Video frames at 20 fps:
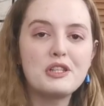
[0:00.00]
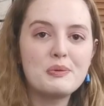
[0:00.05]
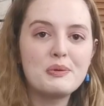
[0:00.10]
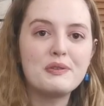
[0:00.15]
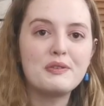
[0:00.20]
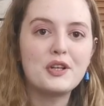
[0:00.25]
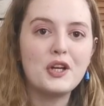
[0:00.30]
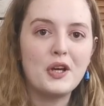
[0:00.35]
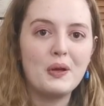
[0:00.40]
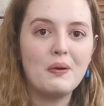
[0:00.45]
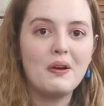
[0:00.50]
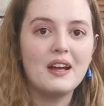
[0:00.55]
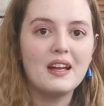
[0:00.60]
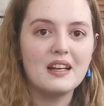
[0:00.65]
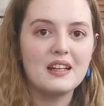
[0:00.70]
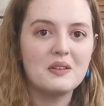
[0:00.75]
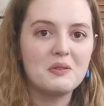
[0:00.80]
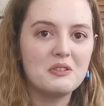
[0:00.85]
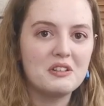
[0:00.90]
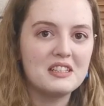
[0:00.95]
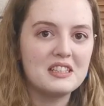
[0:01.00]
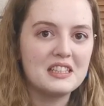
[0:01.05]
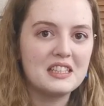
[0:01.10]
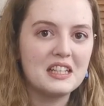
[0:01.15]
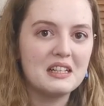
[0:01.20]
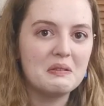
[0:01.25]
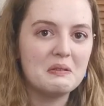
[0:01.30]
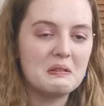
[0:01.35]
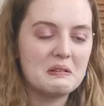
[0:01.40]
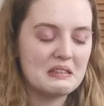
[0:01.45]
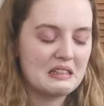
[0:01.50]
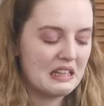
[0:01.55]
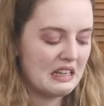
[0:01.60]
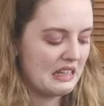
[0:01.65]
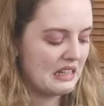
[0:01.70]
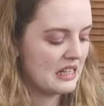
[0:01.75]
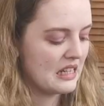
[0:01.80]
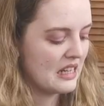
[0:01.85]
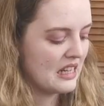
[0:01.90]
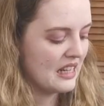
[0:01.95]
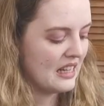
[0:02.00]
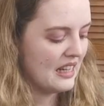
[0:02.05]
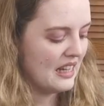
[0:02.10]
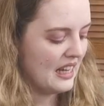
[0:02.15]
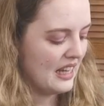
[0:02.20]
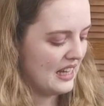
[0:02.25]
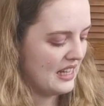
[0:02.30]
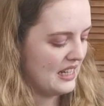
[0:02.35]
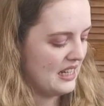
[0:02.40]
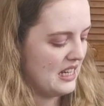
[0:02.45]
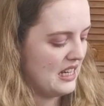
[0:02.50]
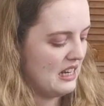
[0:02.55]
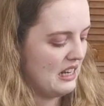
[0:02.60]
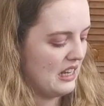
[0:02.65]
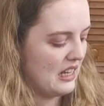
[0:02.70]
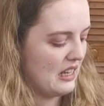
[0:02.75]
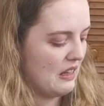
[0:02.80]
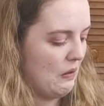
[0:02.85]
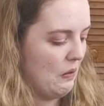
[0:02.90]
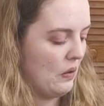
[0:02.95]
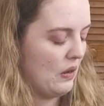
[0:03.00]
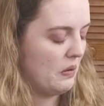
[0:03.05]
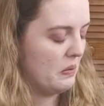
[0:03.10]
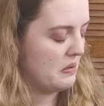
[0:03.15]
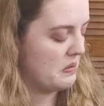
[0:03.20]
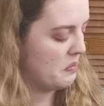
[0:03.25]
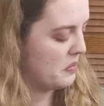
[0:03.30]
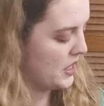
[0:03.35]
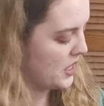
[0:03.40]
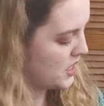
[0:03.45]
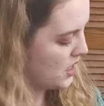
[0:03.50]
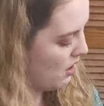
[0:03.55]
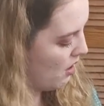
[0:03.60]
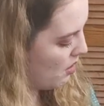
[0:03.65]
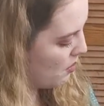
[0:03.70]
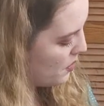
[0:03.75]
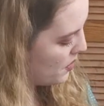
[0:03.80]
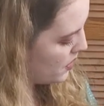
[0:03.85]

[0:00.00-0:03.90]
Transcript: It reminds me of a coat I had where I did that when I was a kid and didn't like how long it was and pinned it